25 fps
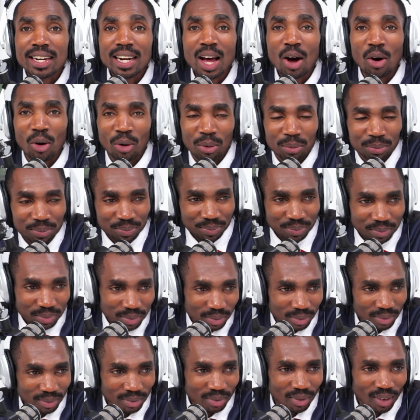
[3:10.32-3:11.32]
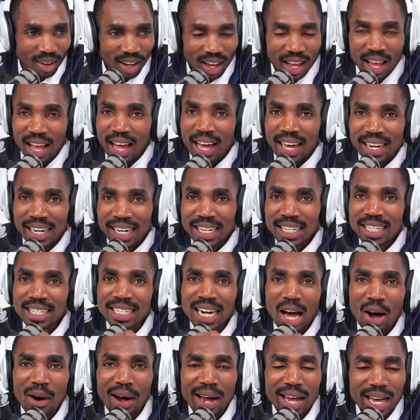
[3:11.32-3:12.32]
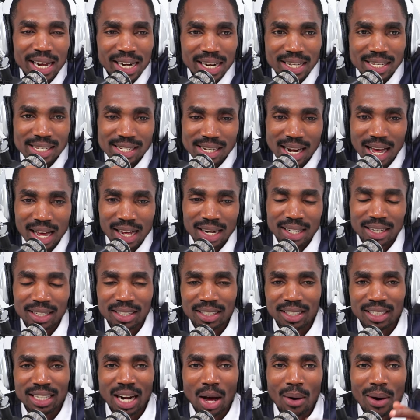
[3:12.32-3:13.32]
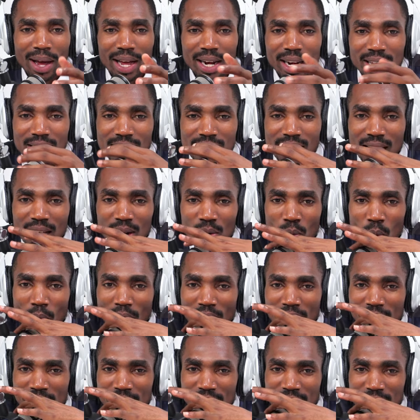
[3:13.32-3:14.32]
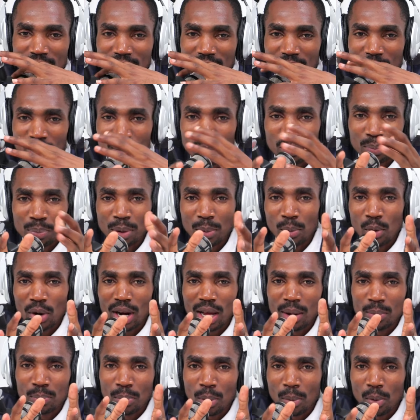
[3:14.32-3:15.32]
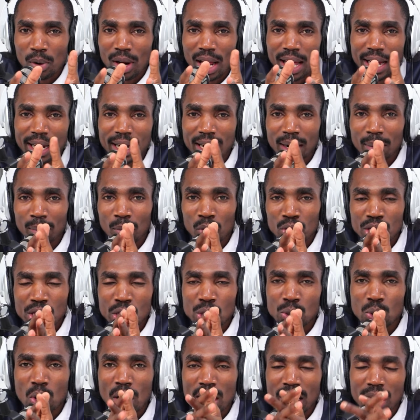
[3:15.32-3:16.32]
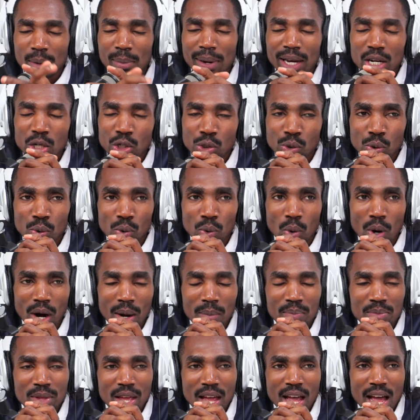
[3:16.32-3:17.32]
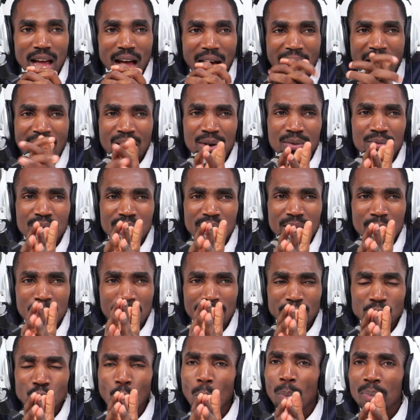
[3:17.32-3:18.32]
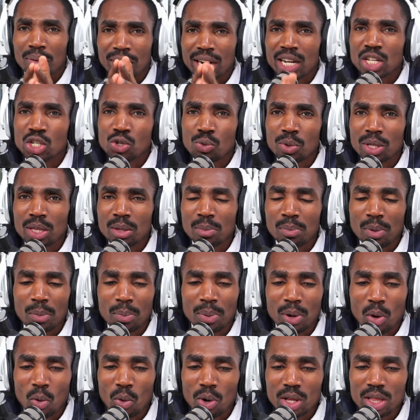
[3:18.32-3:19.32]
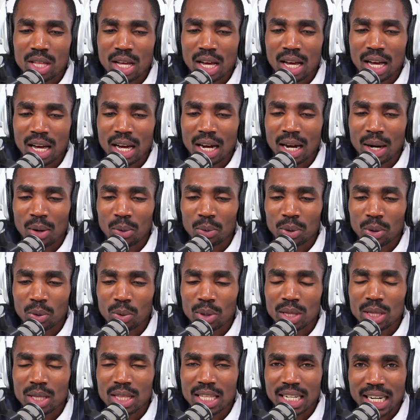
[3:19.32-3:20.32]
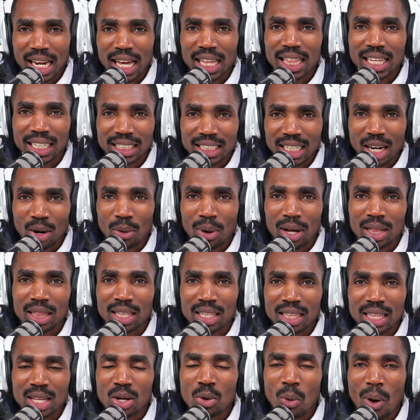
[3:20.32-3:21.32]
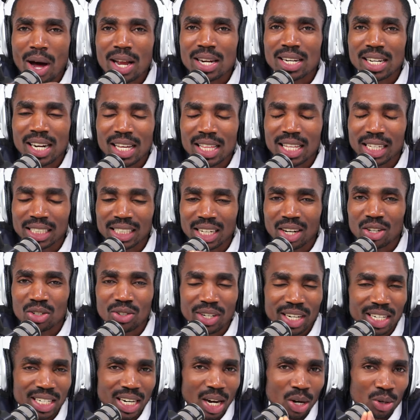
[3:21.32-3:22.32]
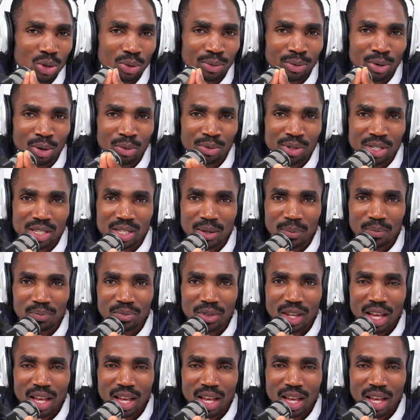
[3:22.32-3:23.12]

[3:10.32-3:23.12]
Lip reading: No. Right now, I understand. Now I understand why people like Moses Kimari Chungwa are very much oppressed with Rigathi Gachagua, and they want Rigathi Gachagua to get out of office.